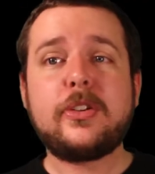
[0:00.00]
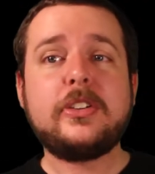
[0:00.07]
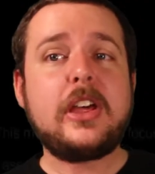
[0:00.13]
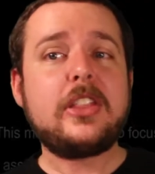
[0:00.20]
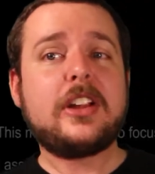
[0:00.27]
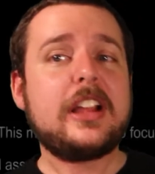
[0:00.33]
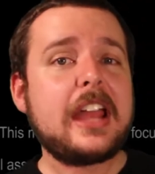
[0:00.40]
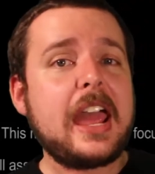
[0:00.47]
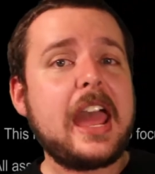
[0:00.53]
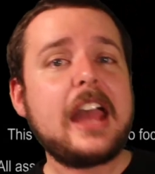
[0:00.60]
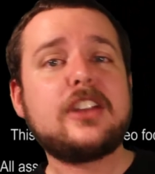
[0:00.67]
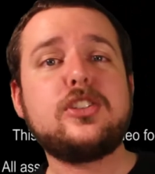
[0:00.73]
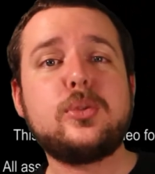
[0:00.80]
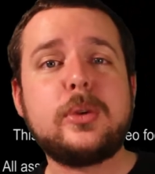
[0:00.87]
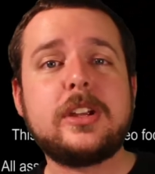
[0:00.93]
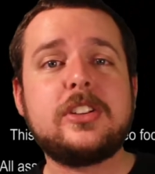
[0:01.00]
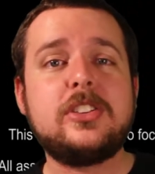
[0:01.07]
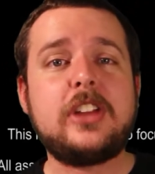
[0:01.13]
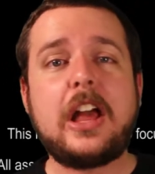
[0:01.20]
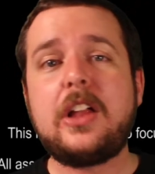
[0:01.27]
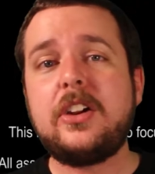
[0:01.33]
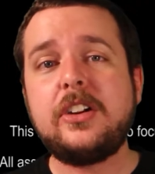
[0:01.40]
for another like X-Wing
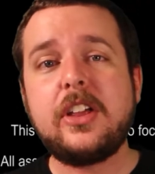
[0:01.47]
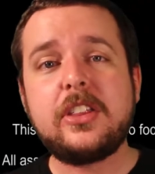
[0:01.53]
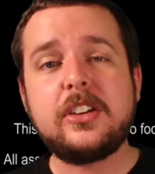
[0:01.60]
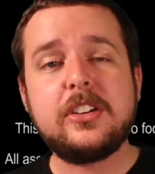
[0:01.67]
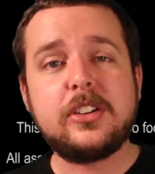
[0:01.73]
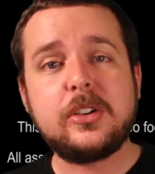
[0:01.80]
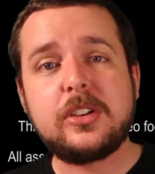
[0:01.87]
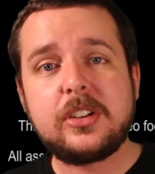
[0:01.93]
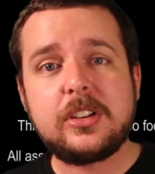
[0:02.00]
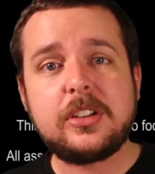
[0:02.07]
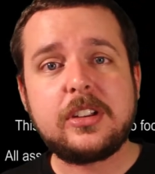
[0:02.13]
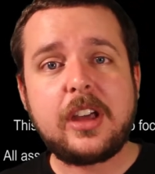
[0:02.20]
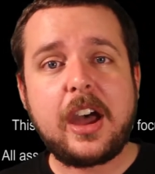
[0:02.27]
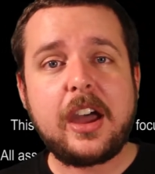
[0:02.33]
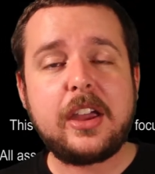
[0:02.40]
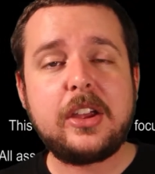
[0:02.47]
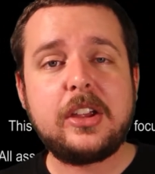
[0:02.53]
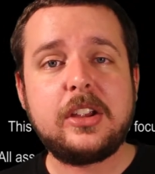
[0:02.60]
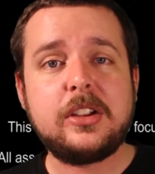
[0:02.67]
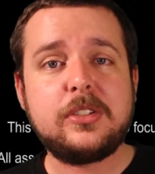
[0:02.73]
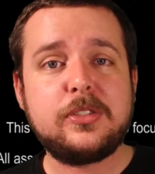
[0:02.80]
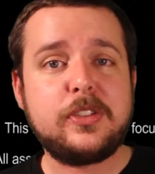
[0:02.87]
style or another
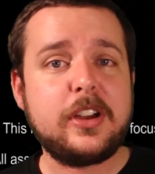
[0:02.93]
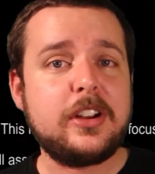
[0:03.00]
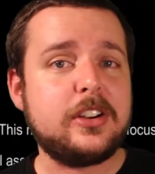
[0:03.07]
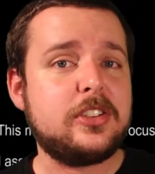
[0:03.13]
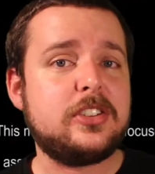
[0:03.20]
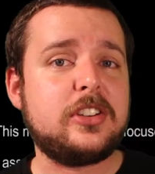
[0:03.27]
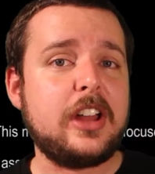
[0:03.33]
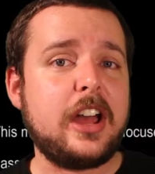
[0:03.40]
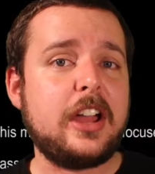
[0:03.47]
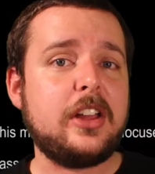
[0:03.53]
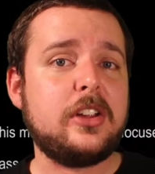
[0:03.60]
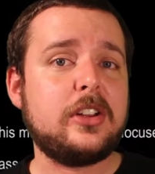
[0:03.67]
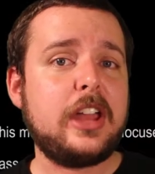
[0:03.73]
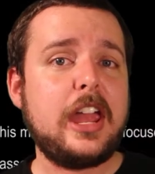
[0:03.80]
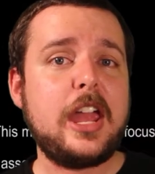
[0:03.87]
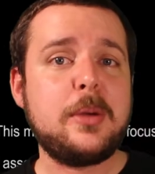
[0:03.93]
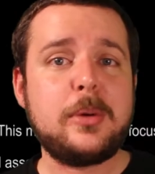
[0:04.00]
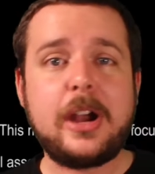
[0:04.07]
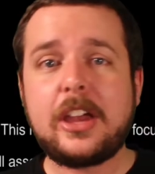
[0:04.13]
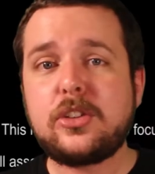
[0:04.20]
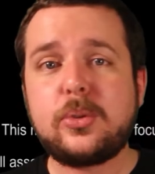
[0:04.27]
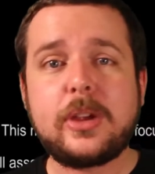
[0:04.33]
TIE Fighter style game or
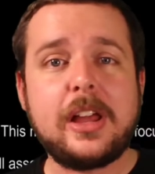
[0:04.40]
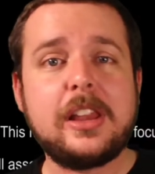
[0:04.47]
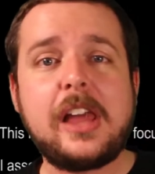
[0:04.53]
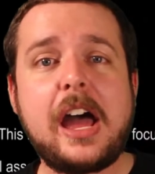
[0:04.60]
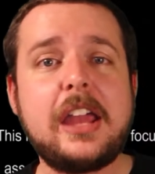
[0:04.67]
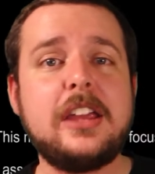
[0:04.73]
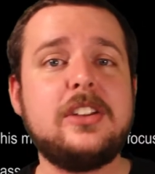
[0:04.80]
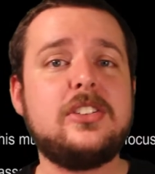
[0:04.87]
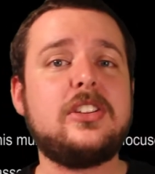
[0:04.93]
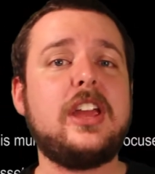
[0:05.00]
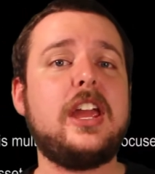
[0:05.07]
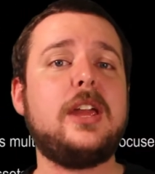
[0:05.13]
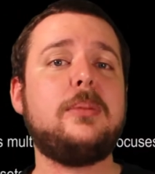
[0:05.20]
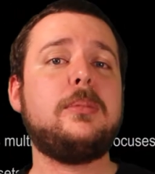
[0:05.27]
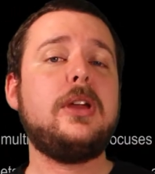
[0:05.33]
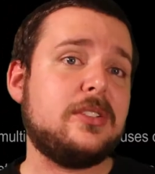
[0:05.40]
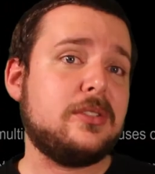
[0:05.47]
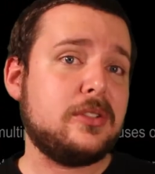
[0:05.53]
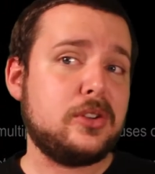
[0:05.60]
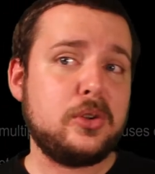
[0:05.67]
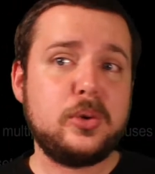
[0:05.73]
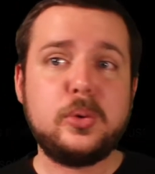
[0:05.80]
X-Wing Alliance game,
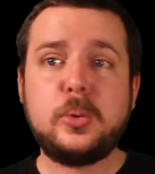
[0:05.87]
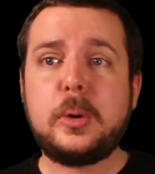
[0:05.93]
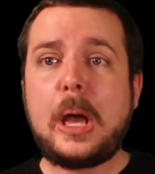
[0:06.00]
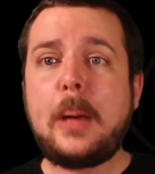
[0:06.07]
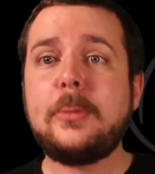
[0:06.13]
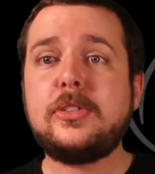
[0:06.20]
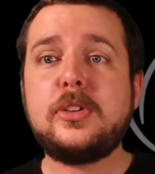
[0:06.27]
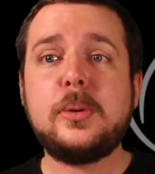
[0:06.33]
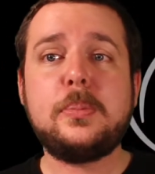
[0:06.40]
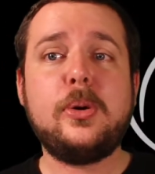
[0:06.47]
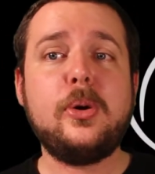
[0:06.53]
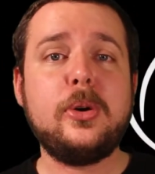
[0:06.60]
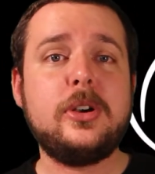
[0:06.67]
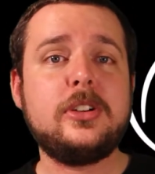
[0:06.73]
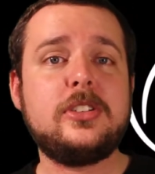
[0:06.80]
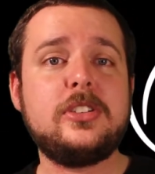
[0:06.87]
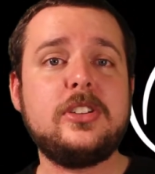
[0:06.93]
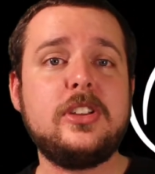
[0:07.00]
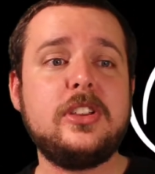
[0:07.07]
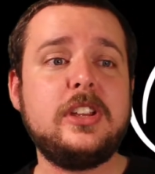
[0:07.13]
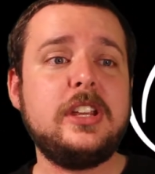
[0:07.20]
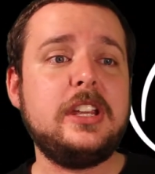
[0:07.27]
to help support
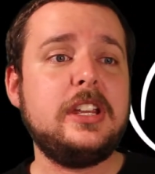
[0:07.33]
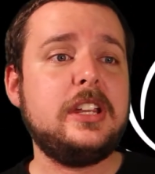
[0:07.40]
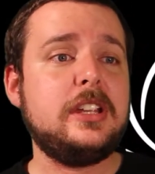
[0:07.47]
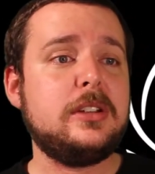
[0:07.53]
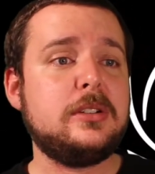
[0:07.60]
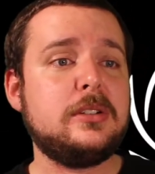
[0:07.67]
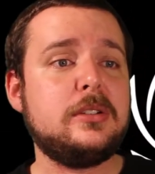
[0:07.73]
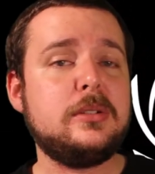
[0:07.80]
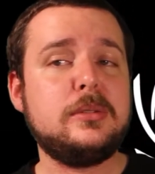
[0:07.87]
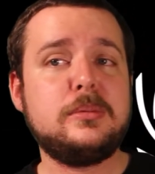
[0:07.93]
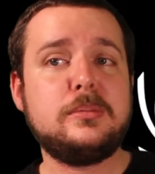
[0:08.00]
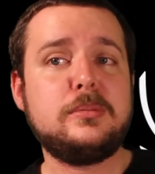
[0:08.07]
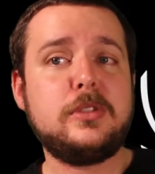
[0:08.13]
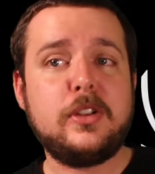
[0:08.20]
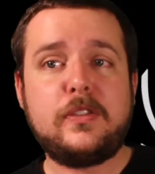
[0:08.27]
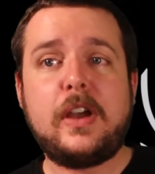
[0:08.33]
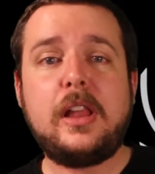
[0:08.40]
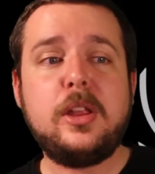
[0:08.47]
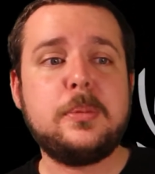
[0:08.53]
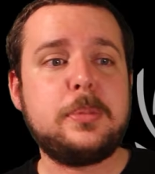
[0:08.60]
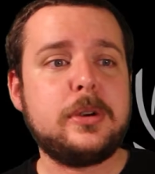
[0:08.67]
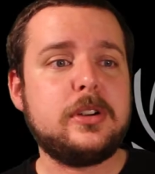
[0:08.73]
the
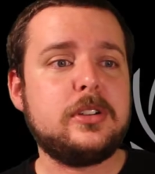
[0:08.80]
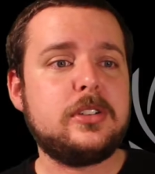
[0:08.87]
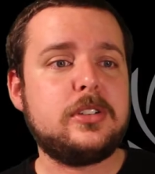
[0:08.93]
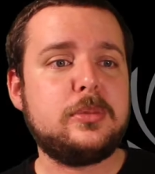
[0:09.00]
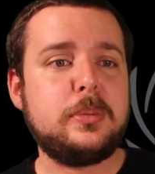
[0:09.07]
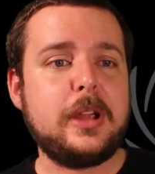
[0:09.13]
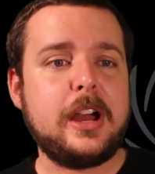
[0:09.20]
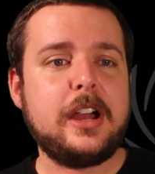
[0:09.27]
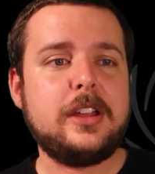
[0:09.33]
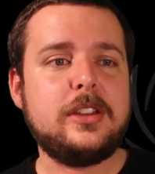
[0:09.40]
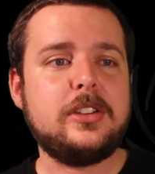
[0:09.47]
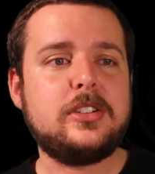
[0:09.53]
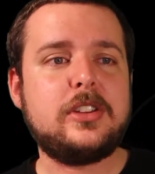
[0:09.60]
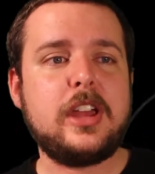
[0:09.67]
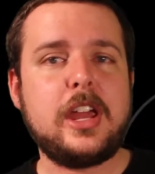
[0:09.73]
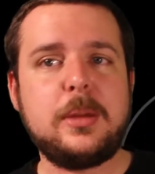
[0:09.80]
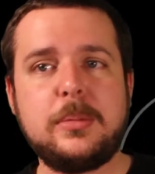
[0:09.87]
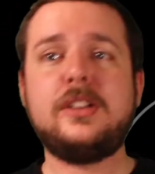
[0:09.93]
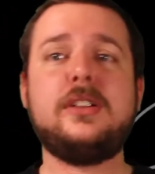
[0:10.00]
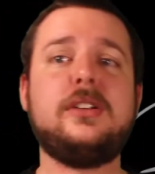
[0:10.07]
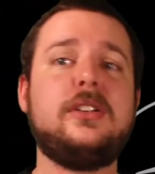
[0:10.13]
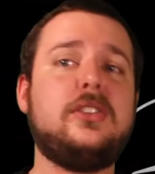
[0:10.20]
developers behind this game.
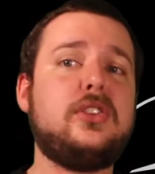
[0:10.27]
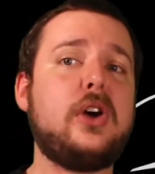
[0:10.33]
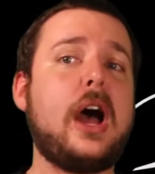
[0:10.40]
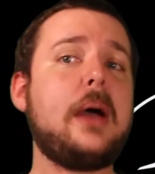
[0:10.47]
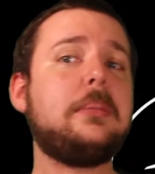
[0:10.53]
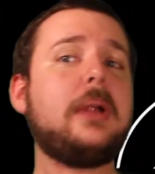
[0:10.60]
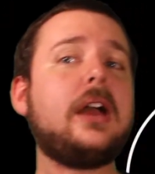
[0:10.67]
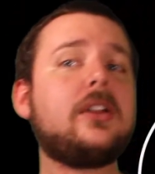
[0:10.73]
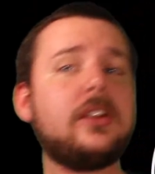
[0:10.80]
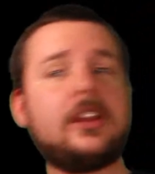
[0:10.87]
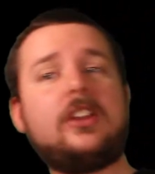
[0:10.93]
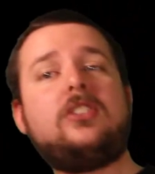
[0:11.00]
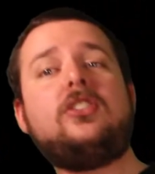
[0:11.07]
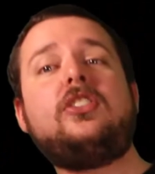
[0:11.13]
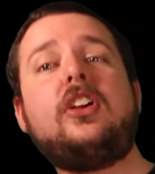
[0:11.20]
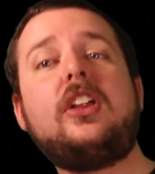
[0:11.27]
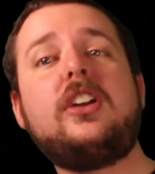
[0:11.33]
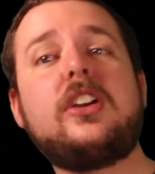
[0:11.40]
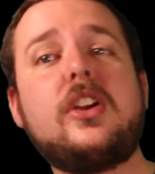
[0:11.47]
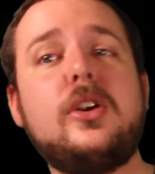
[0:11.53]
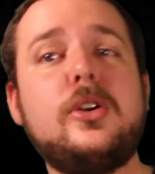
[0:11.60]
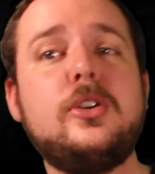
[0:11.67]
So I'm not going to necessarily
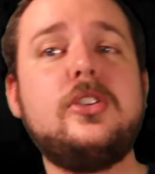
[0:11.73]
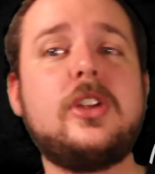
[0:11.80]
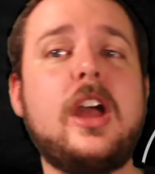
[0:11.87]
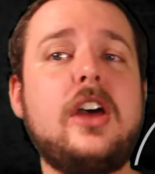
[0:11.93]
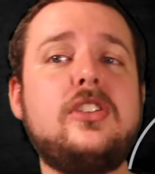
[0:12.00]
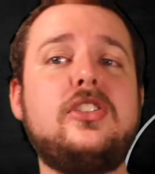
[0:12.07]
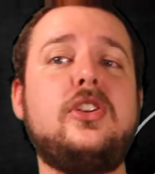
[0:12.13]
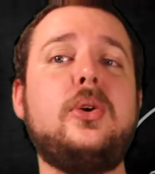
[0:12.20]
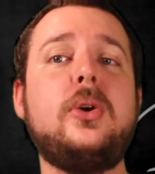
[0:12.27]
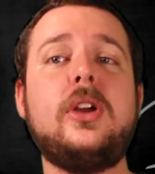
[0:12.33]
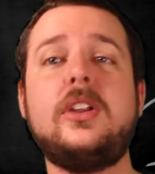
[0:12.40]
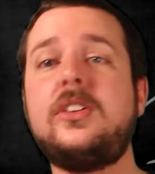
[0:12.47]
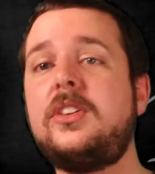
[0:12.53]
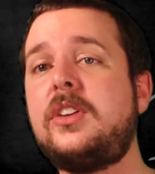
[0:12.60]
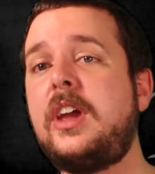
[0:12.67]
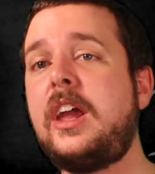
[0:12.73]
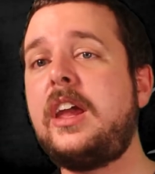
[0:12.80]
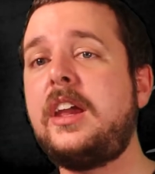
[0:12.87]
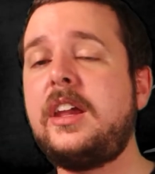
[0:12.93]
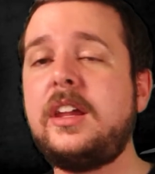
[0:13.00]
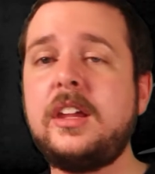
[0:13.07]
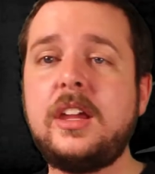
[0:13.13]
encourage you guys to do it. It's
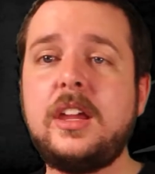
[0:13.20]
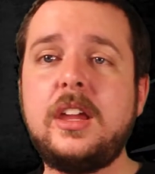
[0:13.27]
a